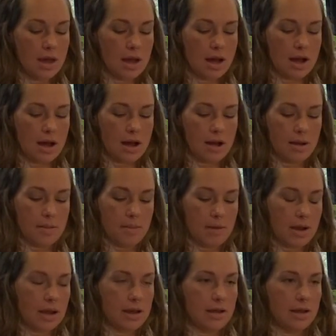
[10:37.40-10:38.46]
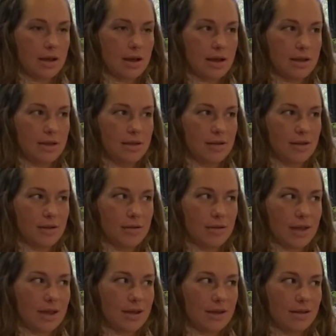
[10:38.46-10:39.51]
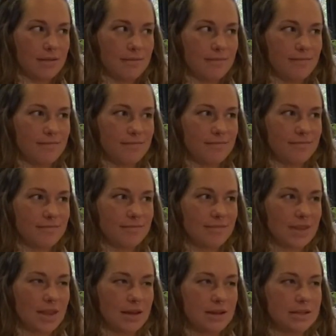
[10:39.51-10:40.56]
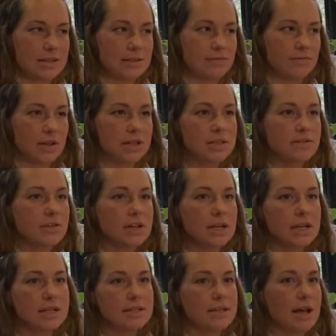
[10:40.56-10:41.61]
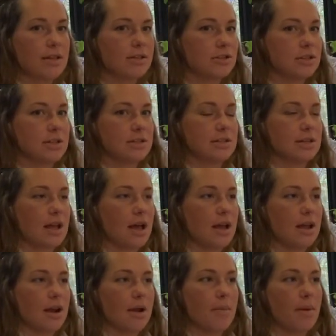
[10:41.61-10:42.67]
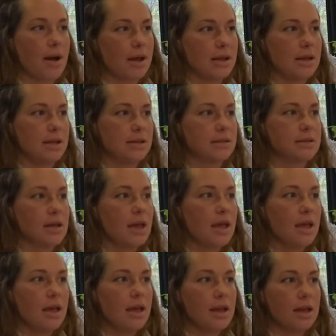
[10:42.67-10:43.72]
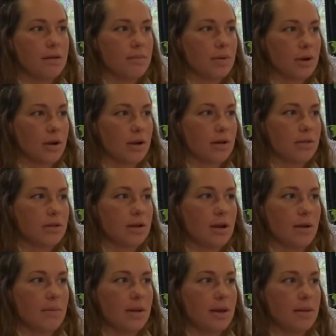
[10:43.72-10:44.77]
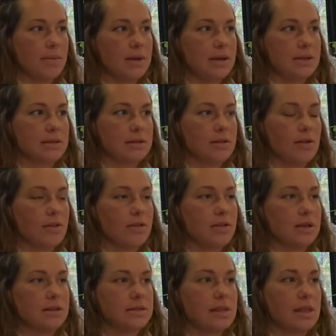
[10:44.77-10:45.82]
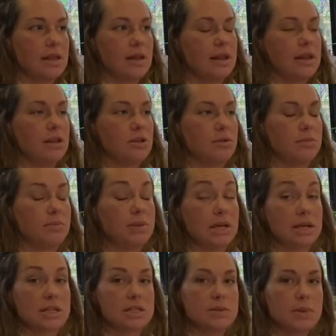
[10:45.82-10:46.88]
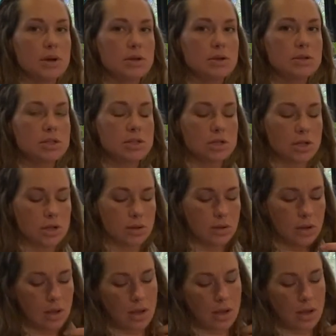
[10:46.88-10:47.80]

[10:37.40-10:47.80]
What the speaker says: Like it's a very intelligent design, our bodies and birth and our babies and all the things that they need to be exposed to.